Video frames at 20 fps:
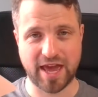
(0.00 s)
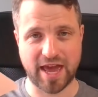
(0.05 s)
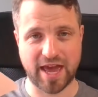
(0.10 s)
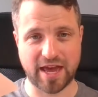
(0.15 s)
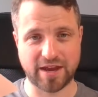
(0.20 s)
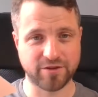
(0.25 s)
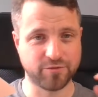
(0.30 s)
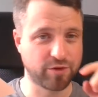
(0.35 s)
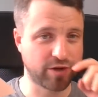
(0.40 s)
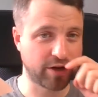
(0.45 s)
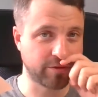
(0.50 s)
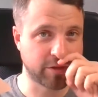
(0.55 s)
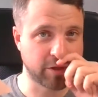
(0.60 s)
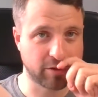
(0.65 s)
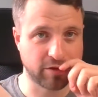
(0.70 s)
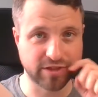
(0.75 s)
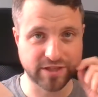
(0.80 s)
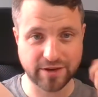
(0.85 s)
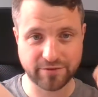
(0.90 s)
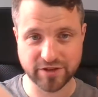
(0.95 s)
And what I
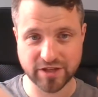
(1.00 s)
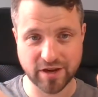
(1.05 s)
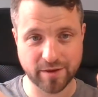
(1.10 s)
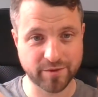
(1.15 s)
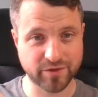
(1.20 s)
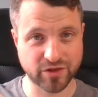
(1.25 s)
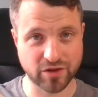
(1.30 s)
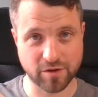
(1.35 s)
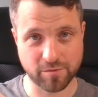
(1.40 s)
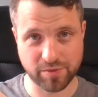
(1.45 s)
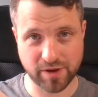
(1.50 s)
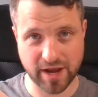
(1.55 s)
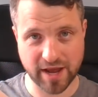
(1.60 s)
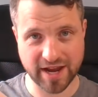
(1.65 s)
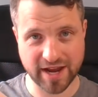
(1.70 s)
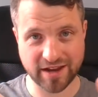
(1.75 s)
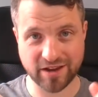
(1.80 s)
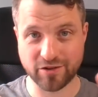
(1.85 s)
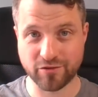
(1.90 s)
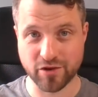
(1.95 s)
do is every time I was on a
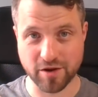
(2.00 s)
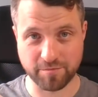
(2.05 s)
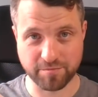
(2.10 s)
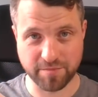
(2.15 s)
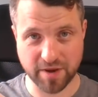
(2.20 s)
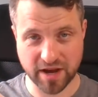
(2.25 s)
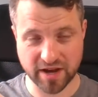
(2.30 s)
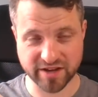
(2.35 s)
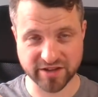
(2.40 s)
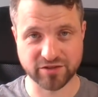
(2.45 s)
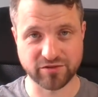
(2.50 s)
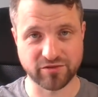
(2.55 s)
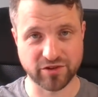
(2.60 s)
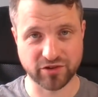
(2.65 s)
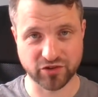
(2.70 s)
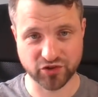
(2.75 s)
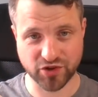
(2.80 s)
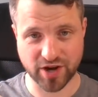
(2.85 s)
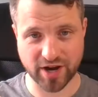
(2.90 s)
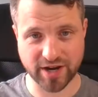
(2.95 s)
plane or on a bus or on
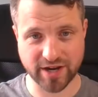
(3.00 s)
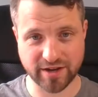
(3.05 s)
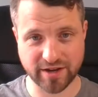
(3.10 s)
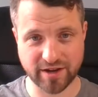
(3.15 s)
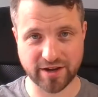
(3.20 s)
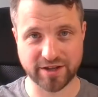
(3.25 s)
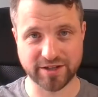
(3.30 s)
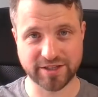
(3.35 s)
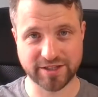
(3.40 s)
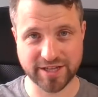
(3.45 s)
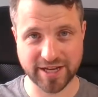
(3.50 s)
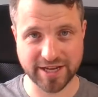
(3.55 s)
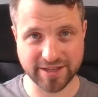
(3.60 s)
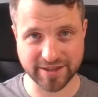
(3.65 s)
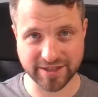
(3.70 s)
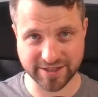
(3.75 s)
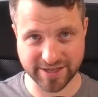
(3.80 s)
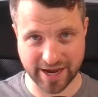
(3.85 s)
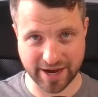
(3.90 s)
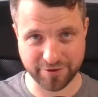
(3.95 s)
a train, I'd take
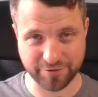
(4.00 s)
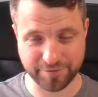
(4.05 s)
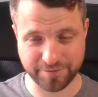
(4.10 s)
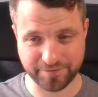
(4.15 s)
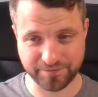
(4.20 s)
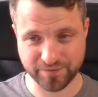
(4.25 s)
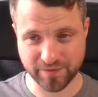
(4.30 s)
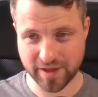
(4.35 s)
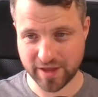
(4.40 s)
these out